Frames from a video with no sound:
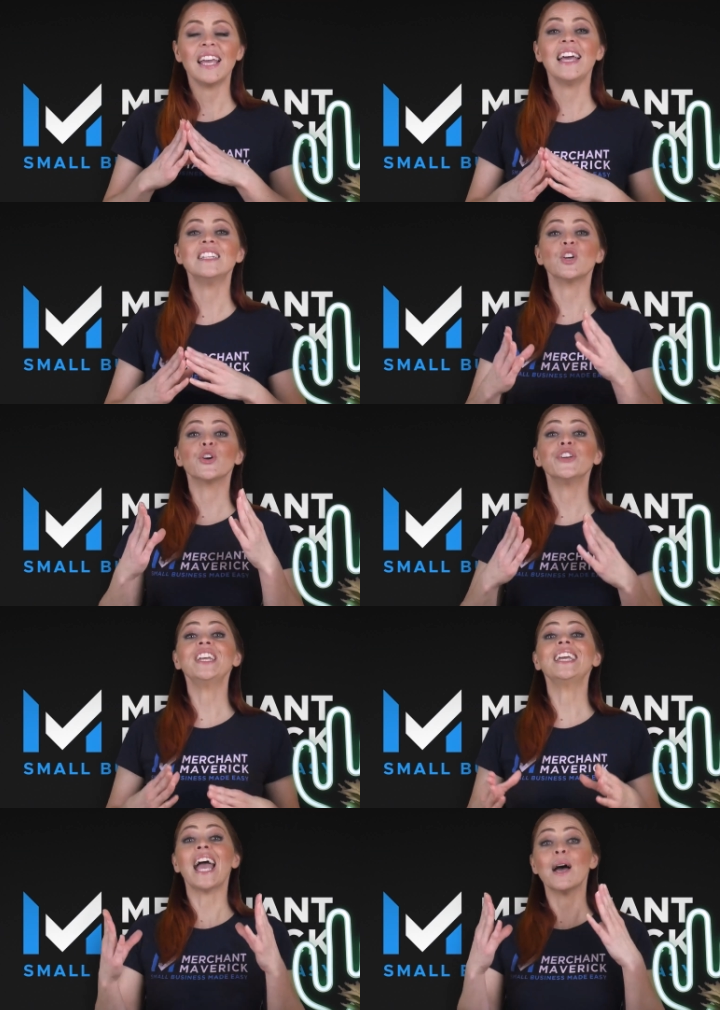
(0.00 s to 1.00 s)
and
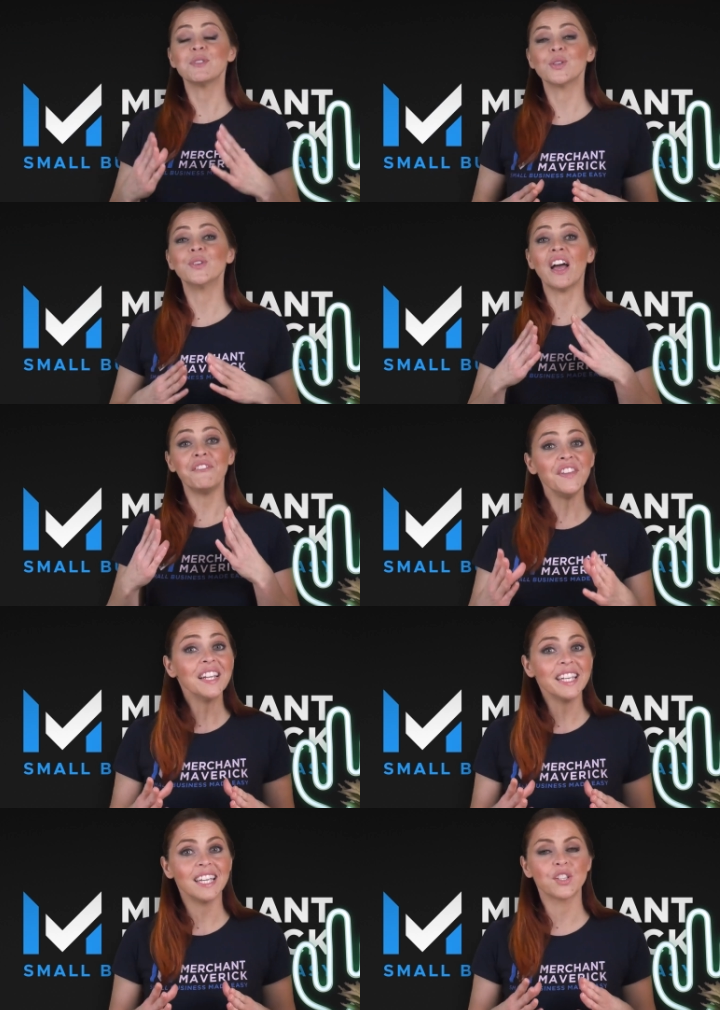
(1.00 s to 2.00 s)
earning Amazon
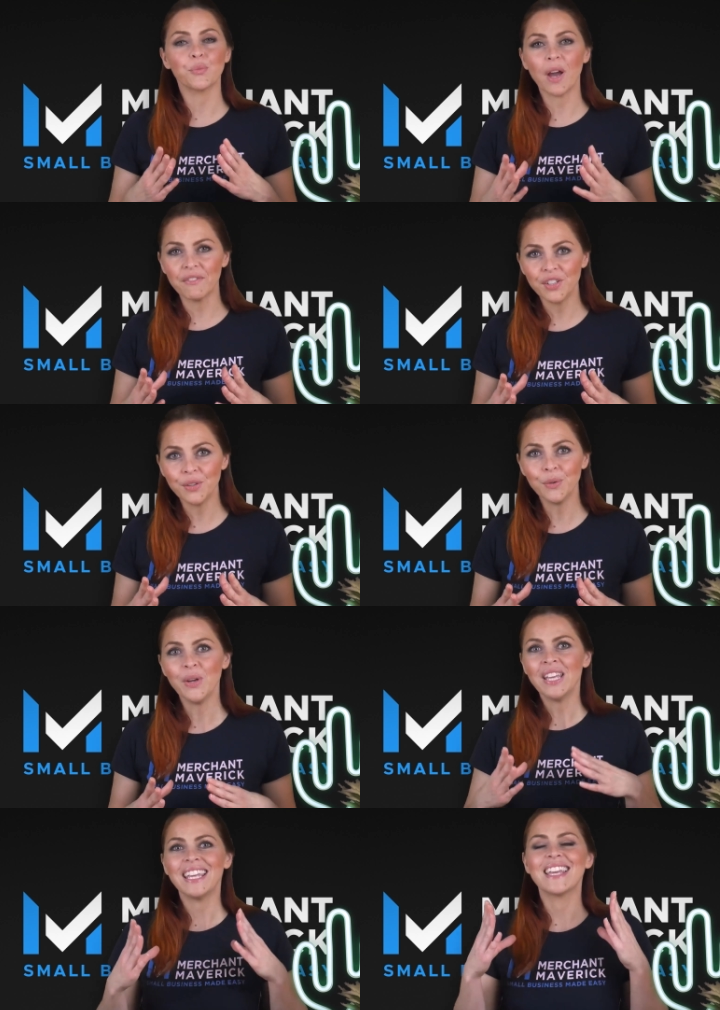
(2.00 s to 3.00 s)
affiliate revenue
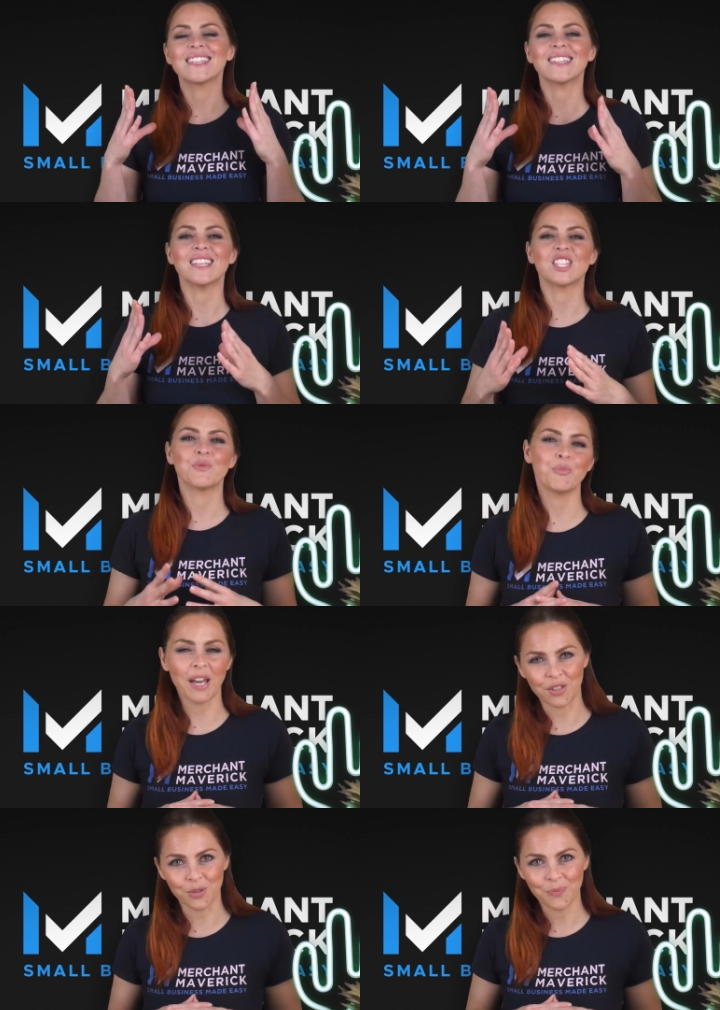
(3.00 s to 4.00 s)
is
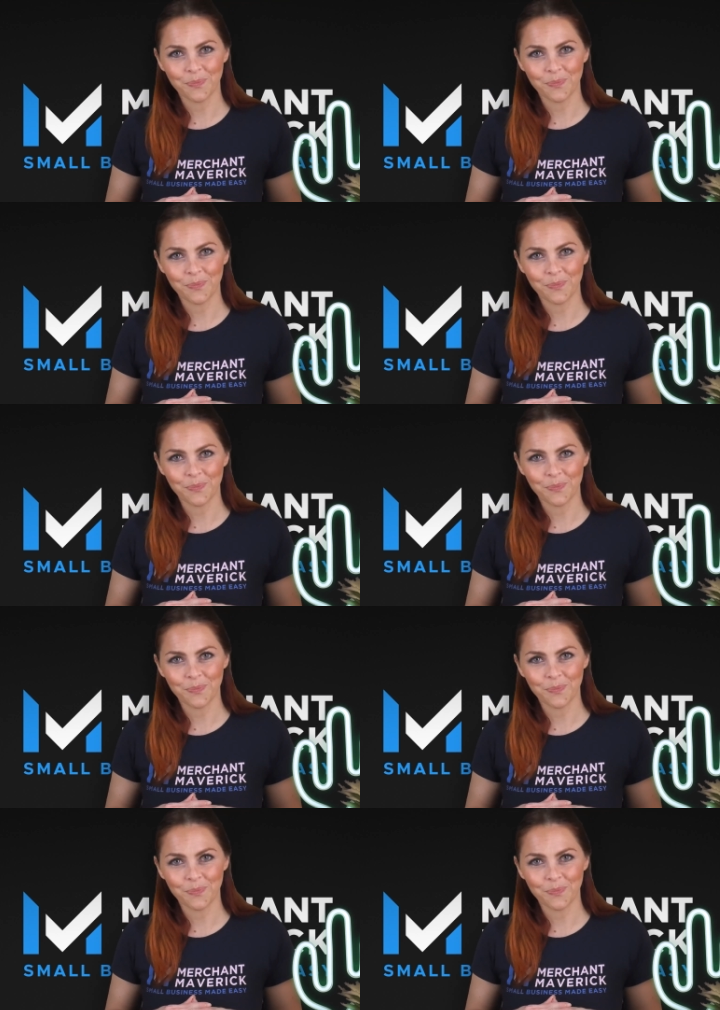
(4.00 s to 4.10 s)
Spreadr.